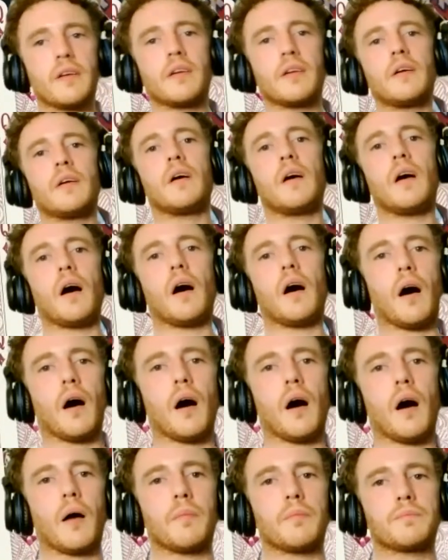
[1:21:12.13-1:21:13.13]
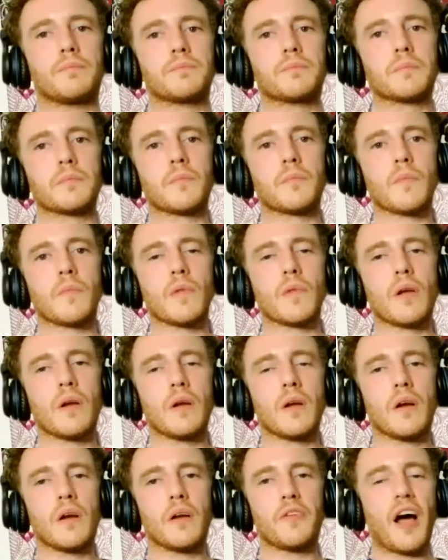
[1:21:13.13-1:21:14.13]

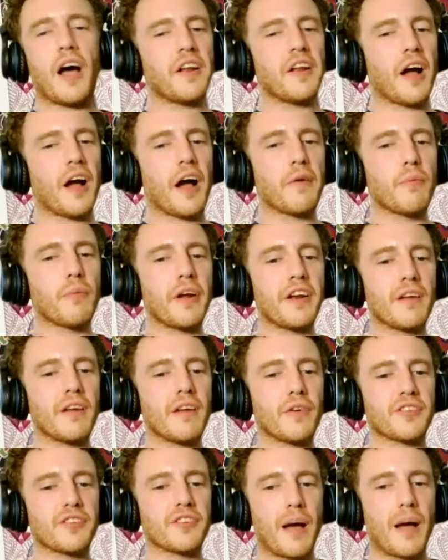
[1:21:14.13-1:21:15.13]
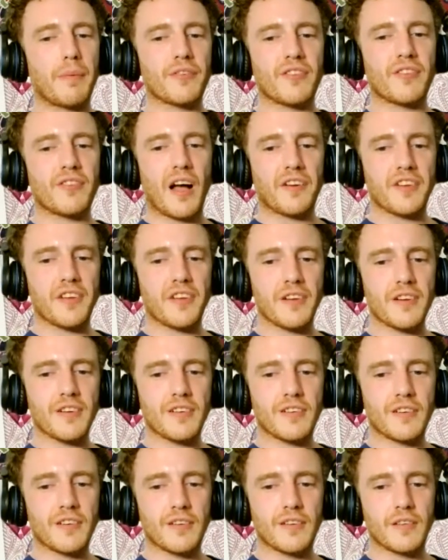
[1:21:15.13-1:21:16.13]
Not an Reina versus Hamazaki.
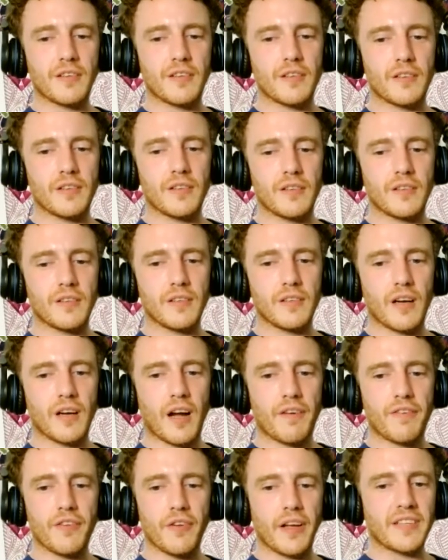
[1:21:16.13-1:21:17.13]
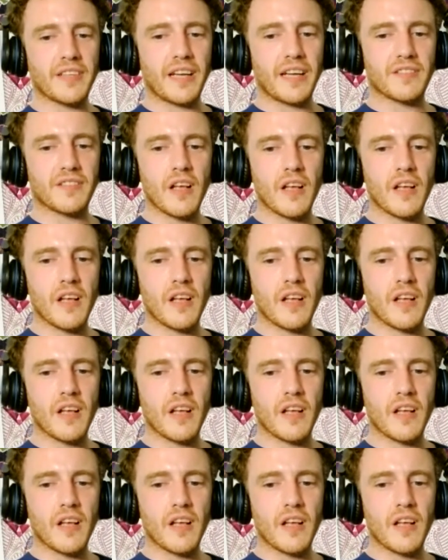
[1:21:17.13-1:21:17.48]
I feel like that'd